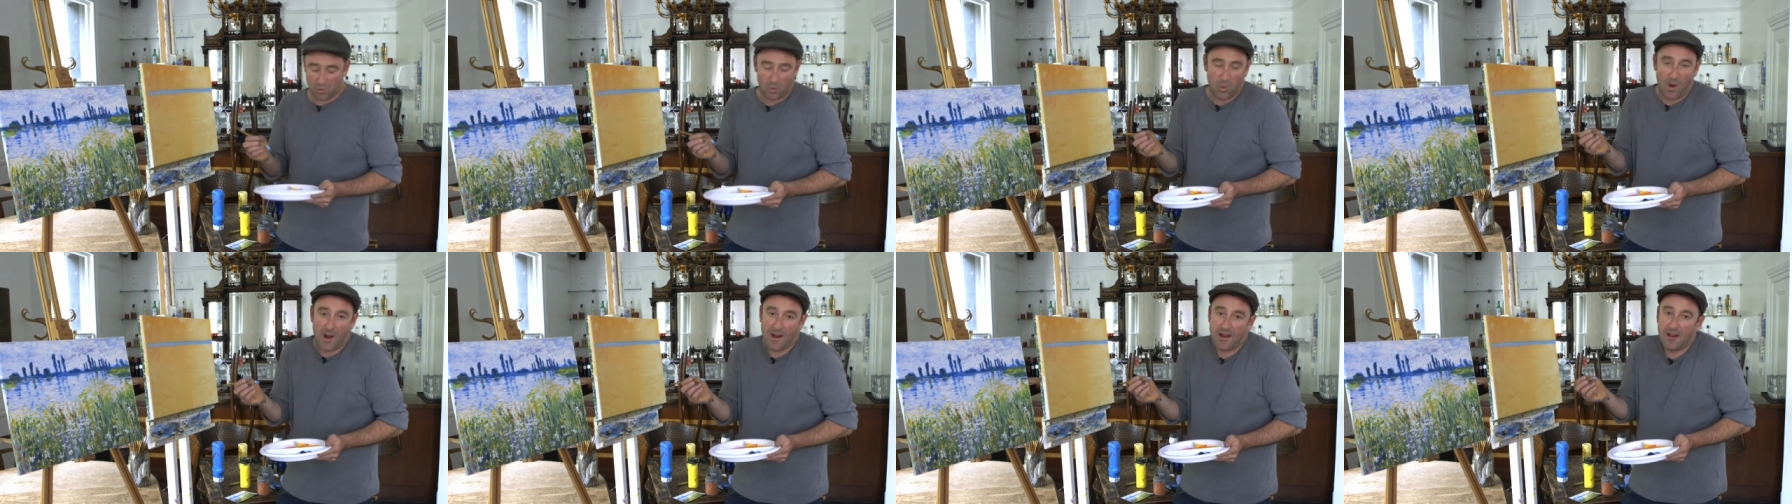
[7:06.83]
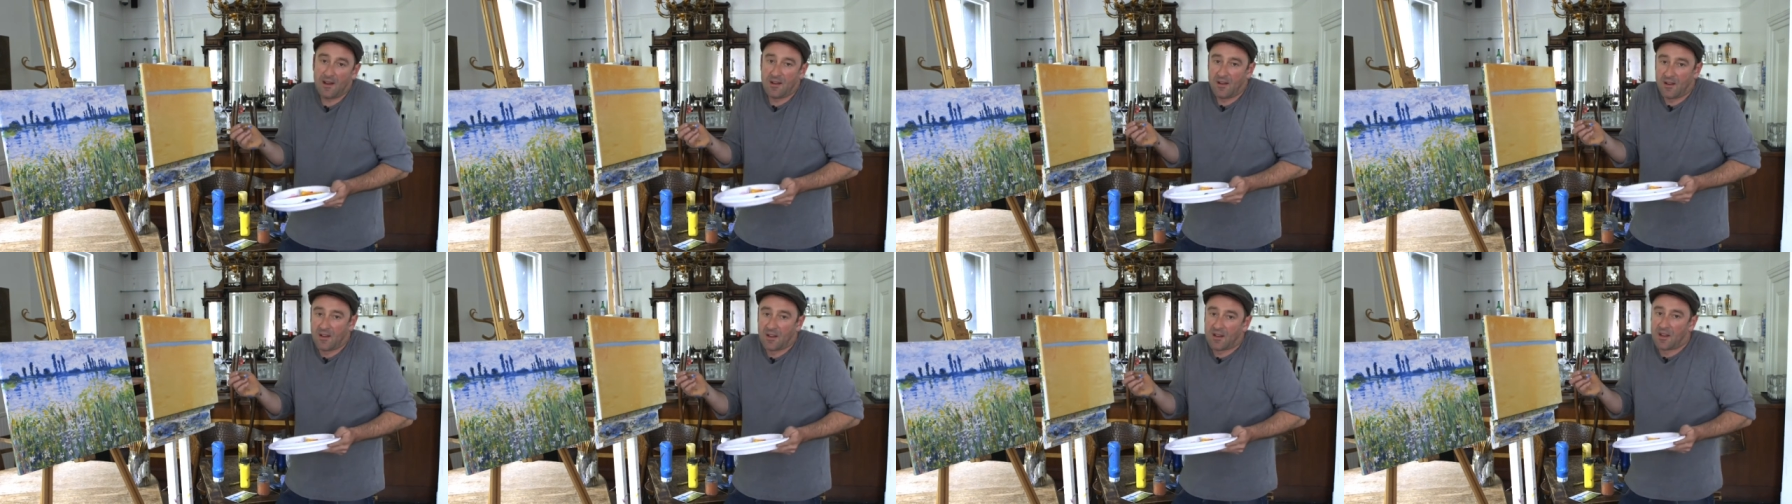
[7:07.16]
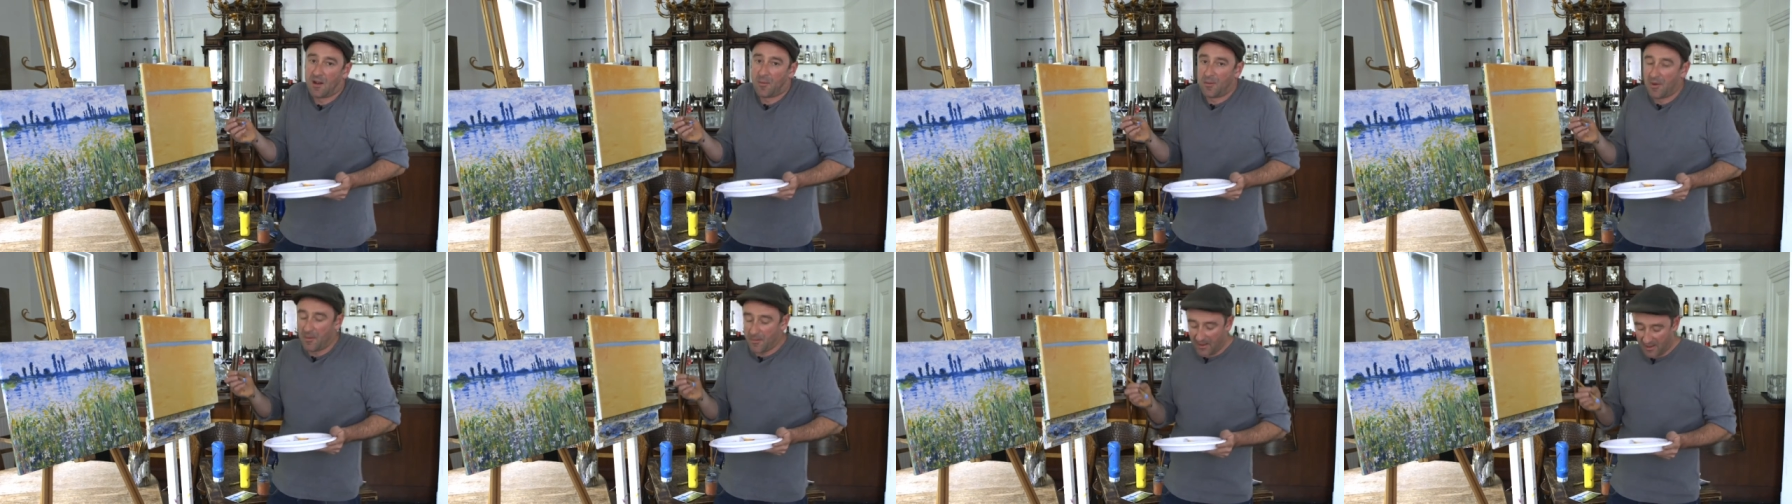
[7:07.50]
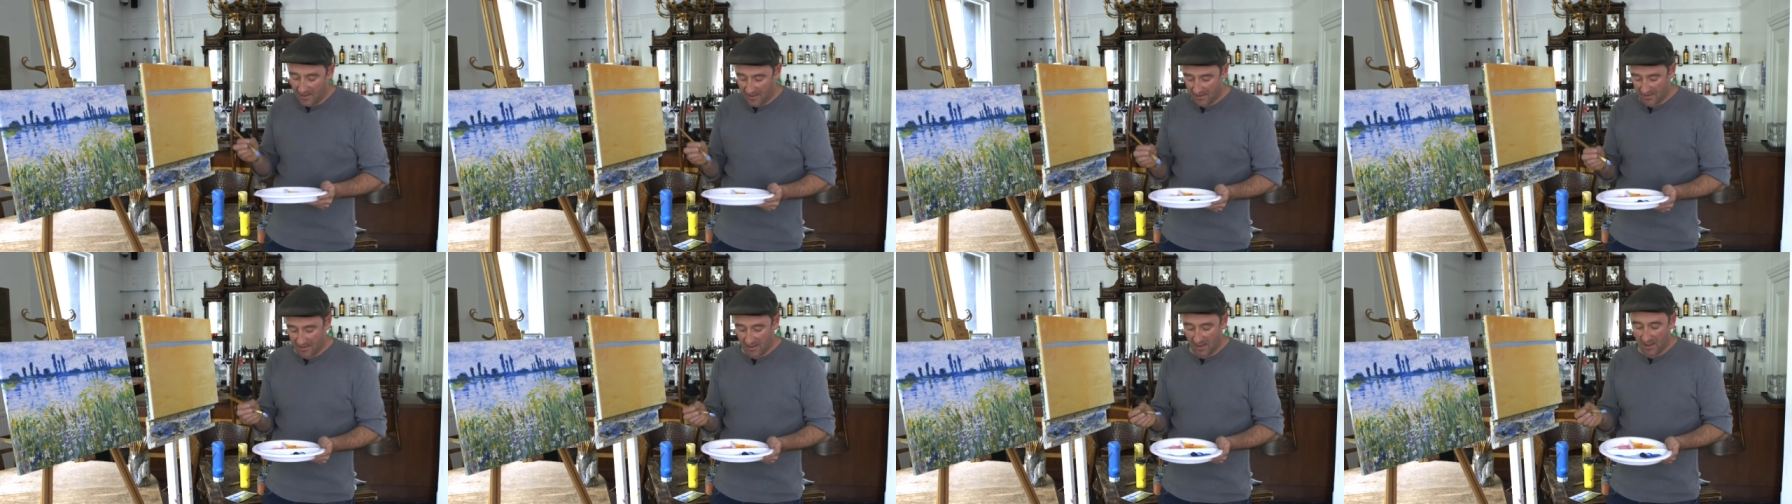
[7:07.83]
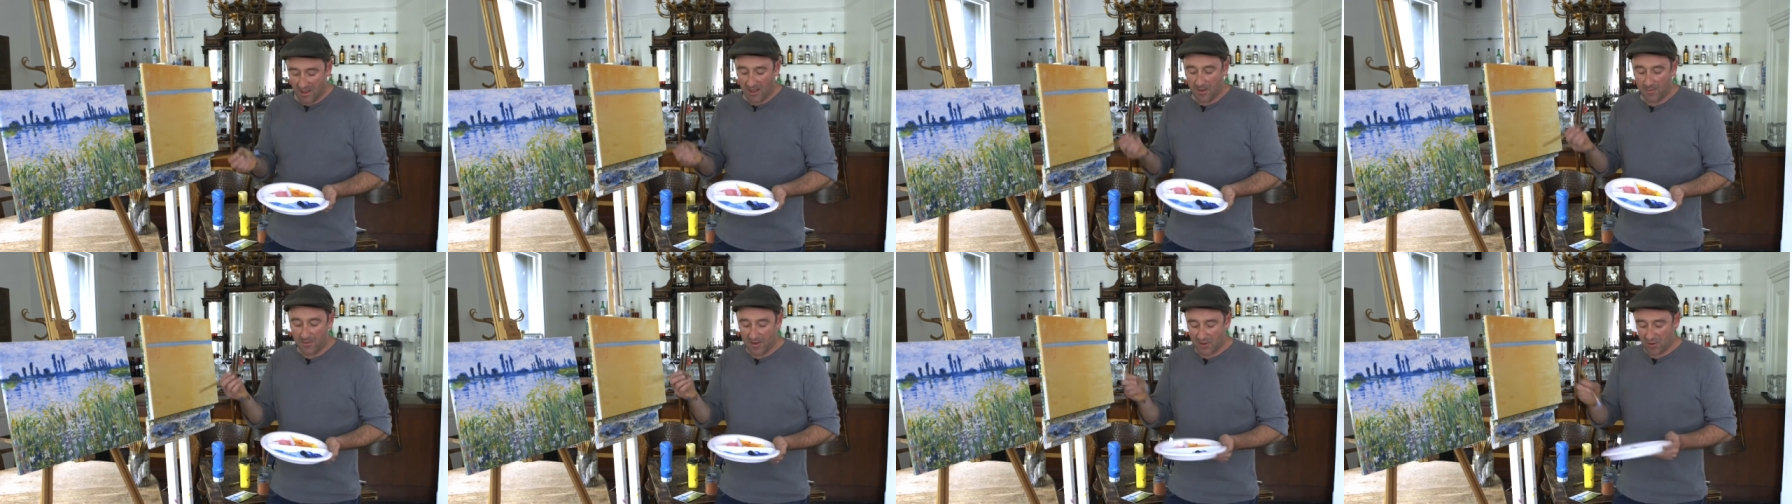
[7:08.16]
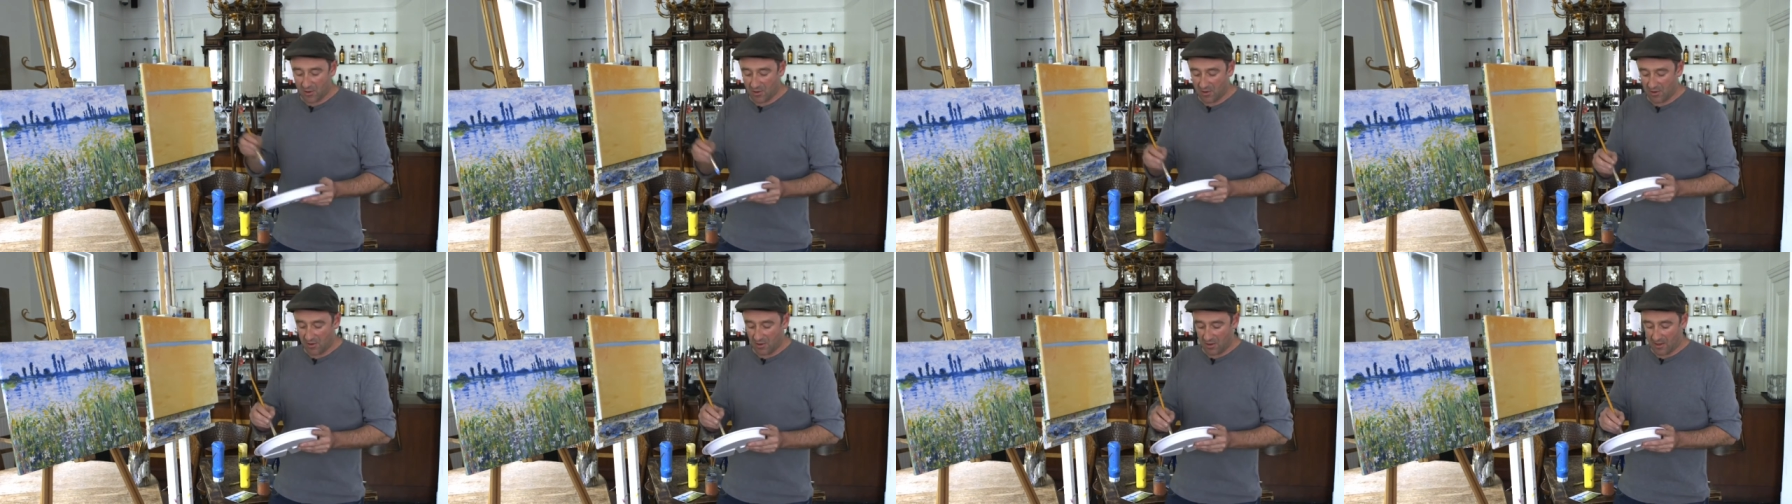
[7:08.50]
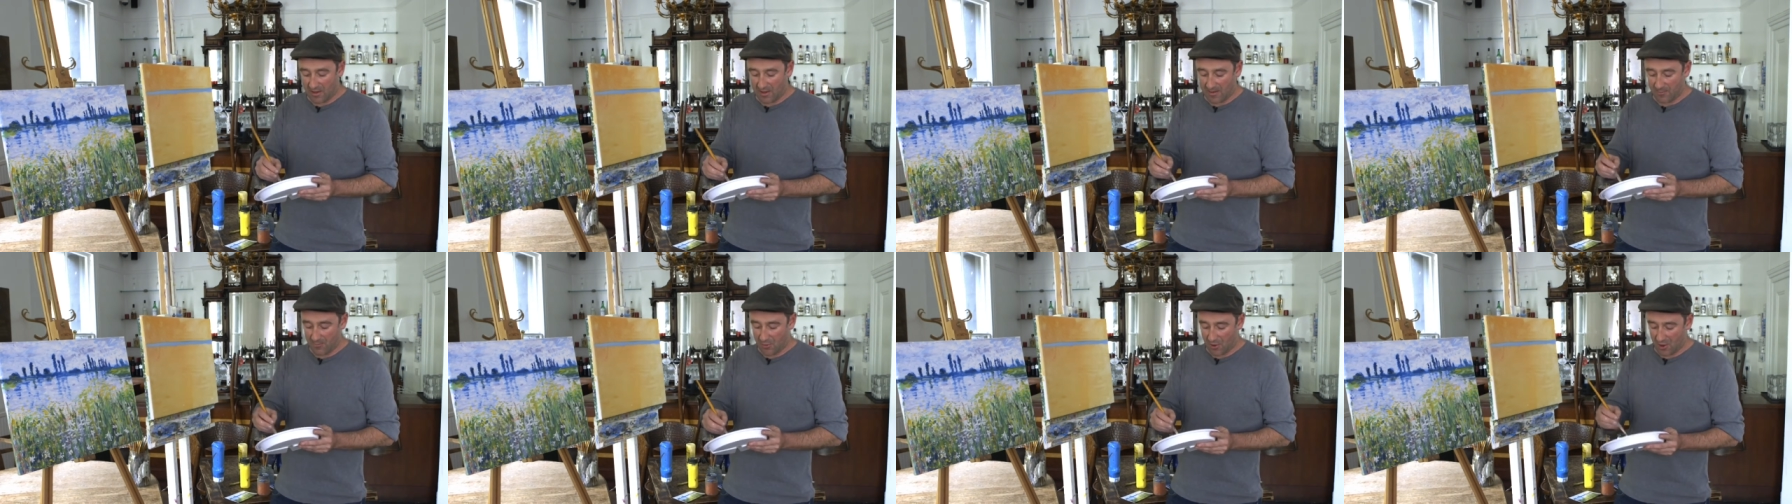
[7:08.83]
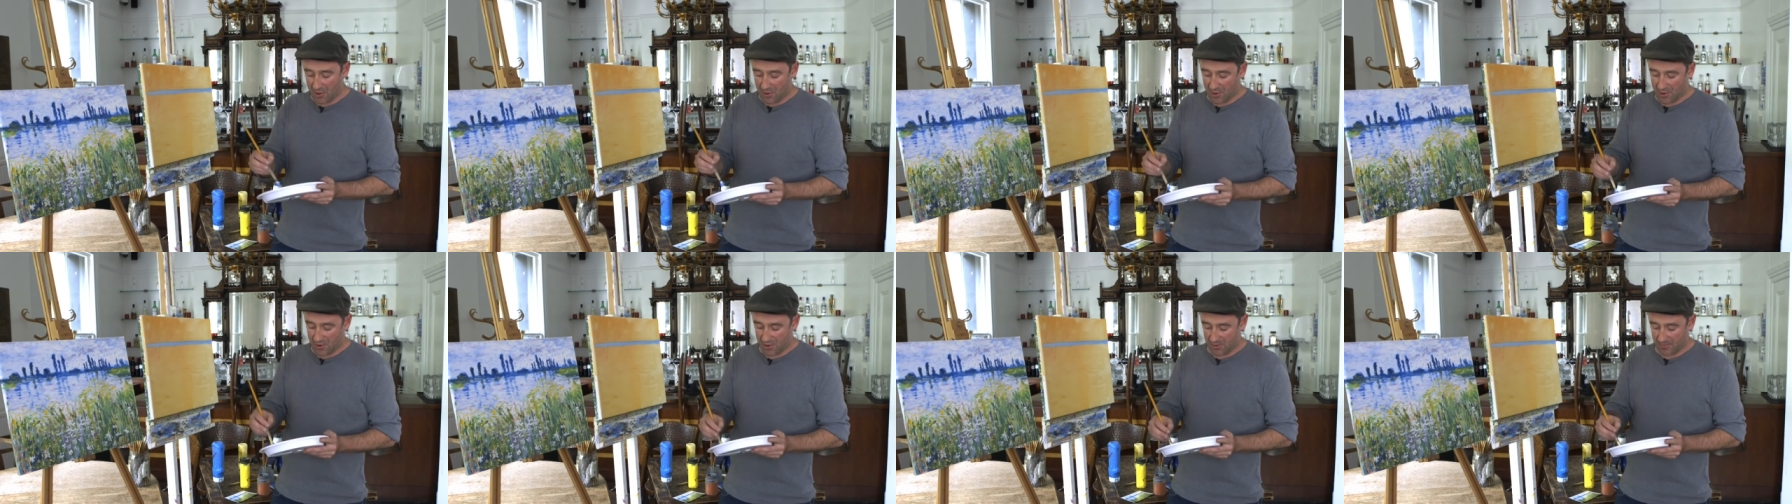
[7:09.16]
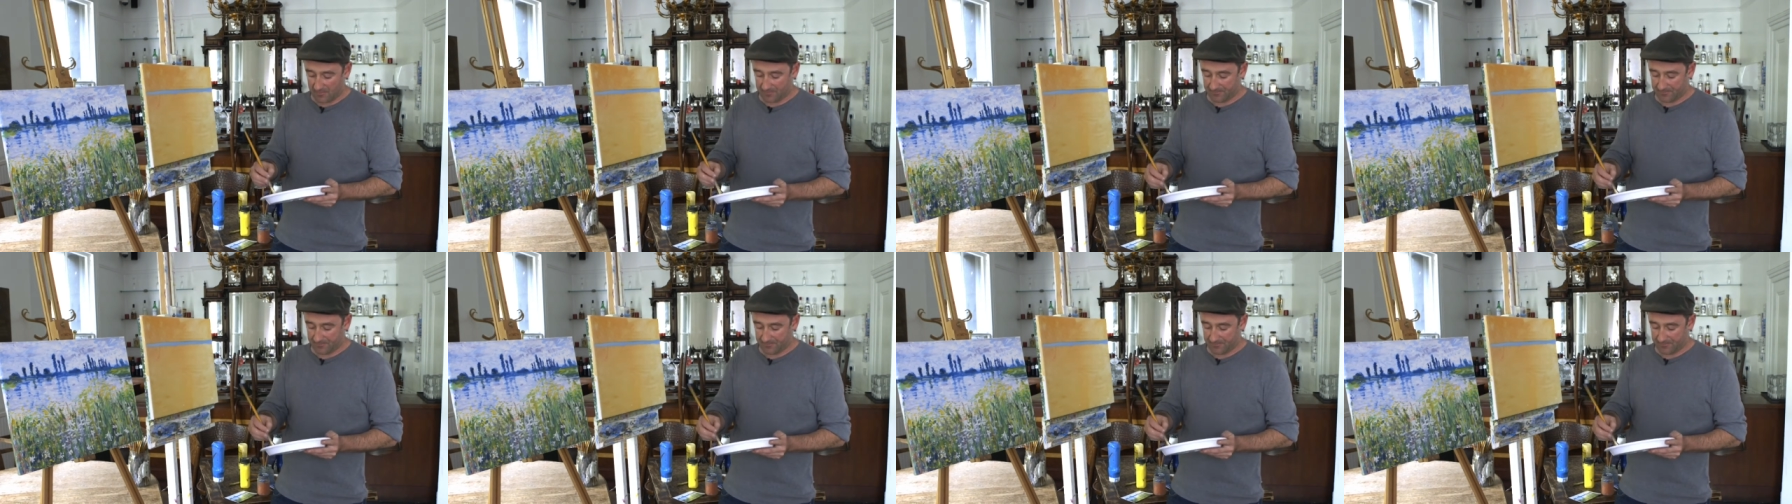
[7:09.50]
wait another couple of minutes and make sure you've got a clean brush